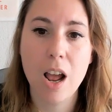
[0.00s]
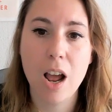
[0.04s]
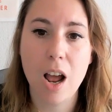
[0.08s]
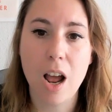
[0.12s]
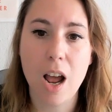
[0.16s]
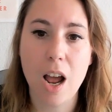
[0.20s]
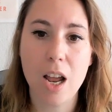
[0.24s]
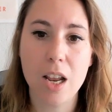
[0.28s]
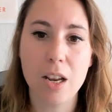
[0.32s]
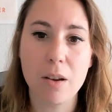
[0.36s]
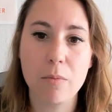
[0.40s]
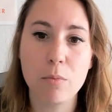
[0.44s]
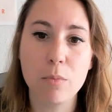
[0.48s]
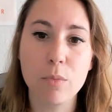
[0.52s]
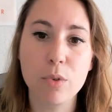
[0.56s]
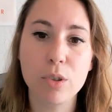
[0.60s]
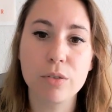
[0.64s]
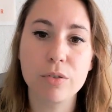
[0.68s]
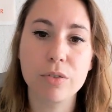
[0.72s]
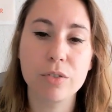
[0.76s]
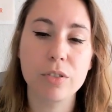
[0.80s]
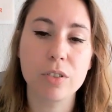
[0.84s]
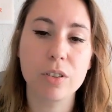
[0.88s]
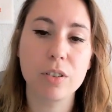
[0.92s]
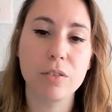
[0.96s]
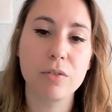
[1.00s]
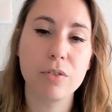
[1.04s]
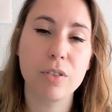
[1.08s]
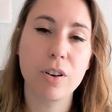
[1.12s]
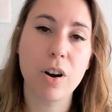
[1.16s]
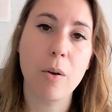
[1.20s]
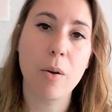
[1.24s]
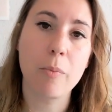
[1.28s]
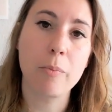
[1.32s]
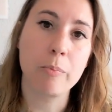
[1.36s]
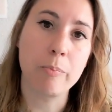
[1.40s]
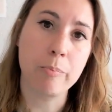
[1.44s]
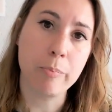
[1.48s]
I moved
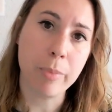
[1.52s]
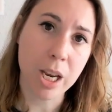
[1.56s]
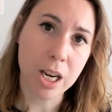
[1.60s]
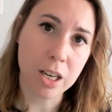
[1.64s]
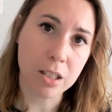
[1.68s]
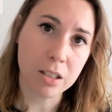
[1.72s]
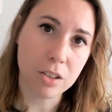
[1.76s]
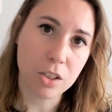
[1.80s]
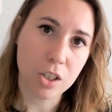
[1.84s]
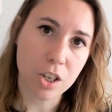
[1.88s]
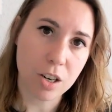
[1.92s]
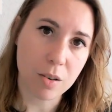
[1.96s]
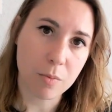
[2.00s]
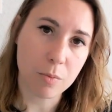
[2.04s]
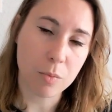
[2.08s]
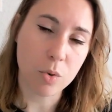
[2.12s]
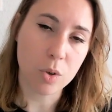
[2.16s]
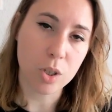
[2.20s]
from MailChimp,